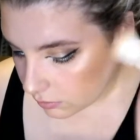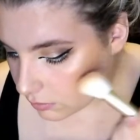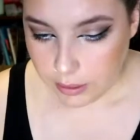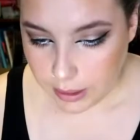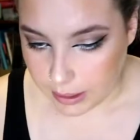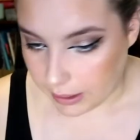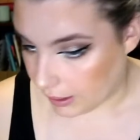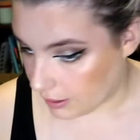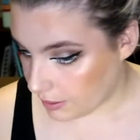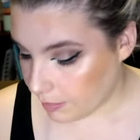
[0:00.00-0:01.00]
Okay,
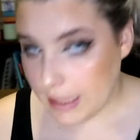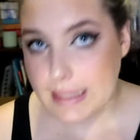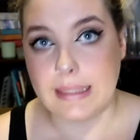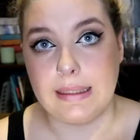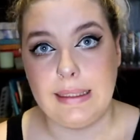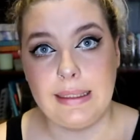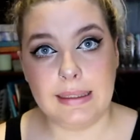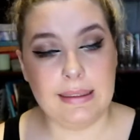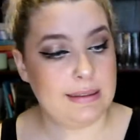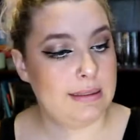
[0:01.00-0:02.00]
so
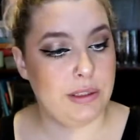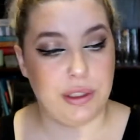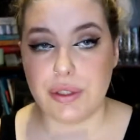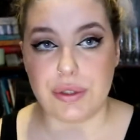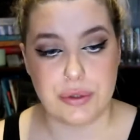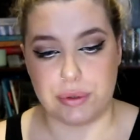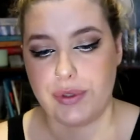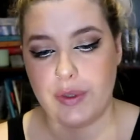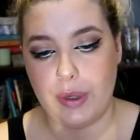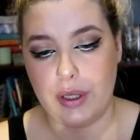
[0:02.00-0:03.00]
basically, you just draw
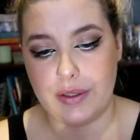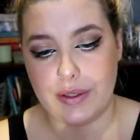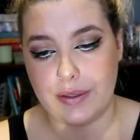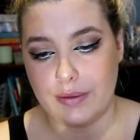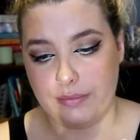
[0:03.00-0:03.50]
spots.